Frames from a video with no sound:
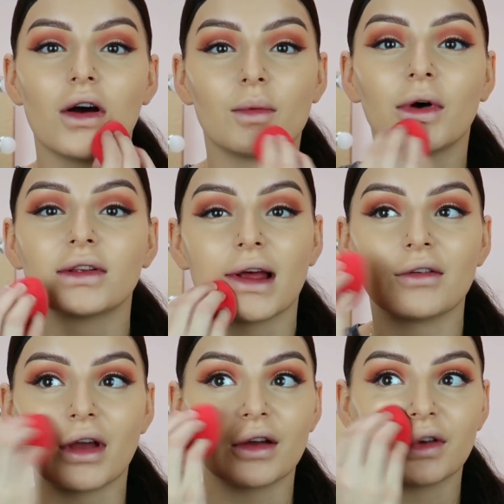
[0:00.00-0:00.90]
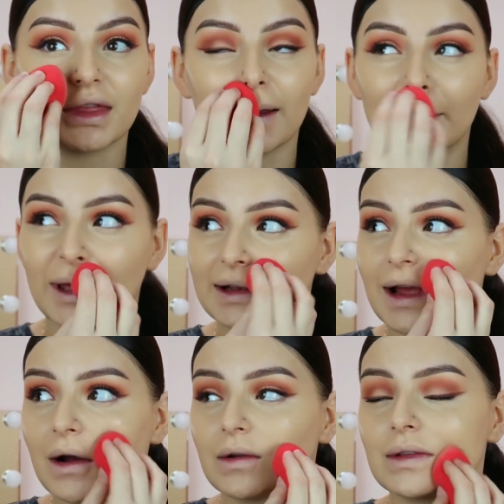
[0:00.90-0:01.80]
almost have everything picked
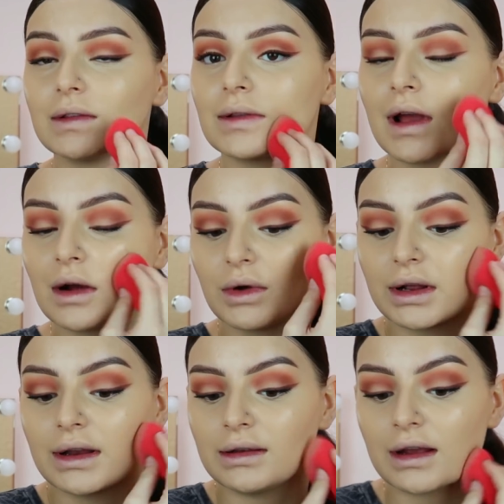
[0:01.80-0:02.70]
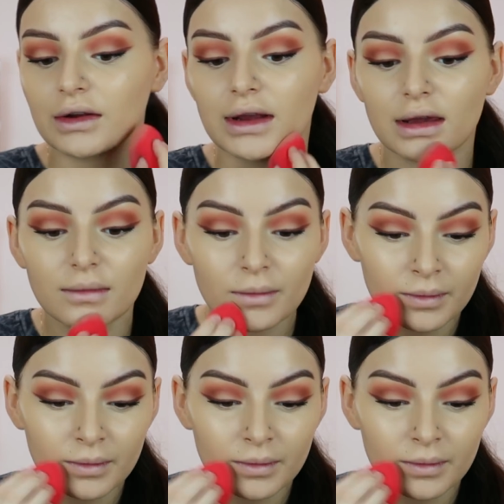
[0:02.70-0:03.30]
out how we're gonna decorate.